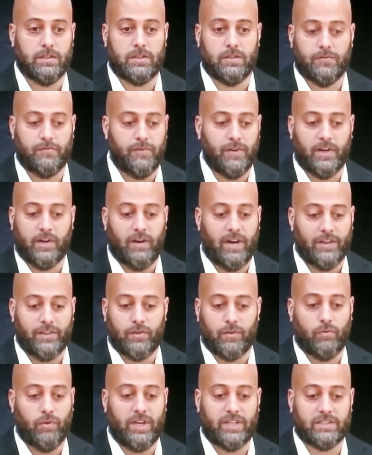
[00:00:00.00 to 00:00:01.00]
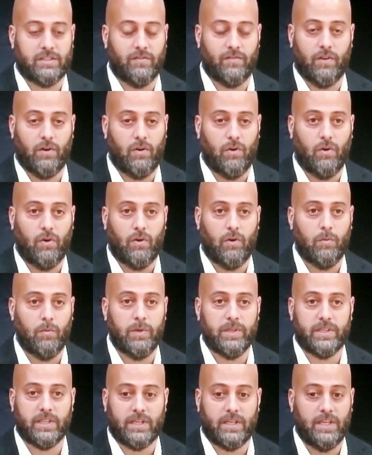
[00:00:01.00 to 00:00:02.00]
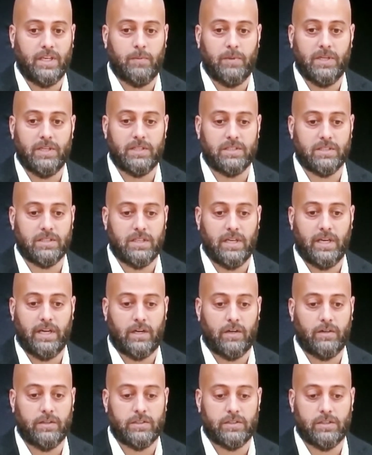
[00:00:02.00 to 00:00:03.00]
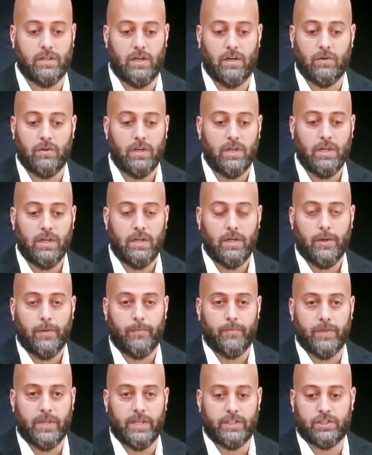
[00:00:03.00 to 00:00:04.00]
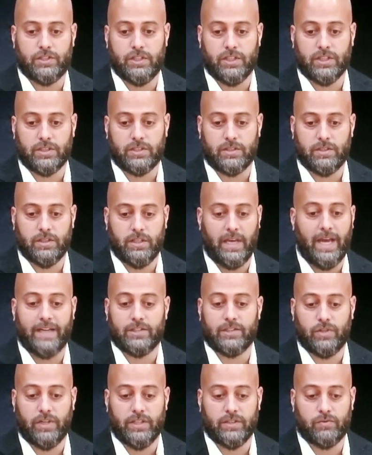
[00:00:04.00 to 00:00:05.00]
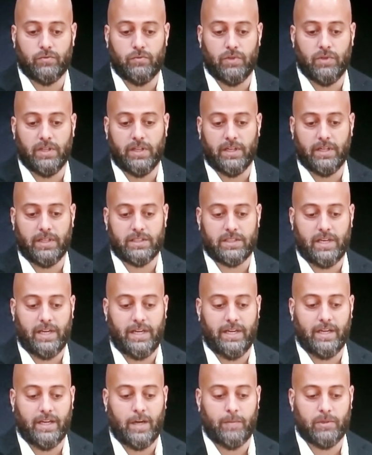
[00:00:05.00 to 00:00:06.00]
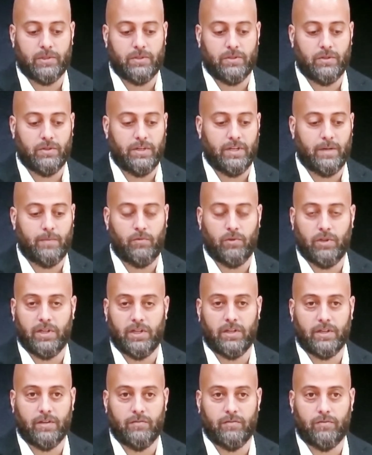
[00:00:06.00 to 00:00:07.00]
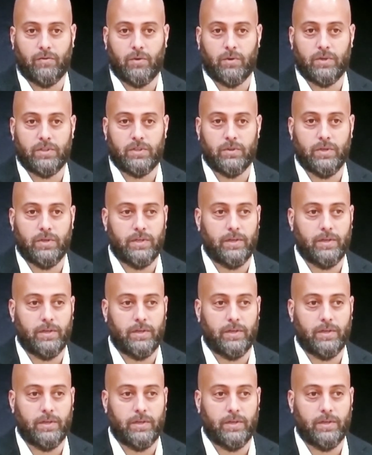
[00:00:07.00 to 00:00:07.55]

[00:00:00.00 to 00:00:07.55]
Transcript: figure out the rest of the whole, but the key piece is there. And so it's just, yeah, it's really an exciting opportunity. I'm really looking forward to it.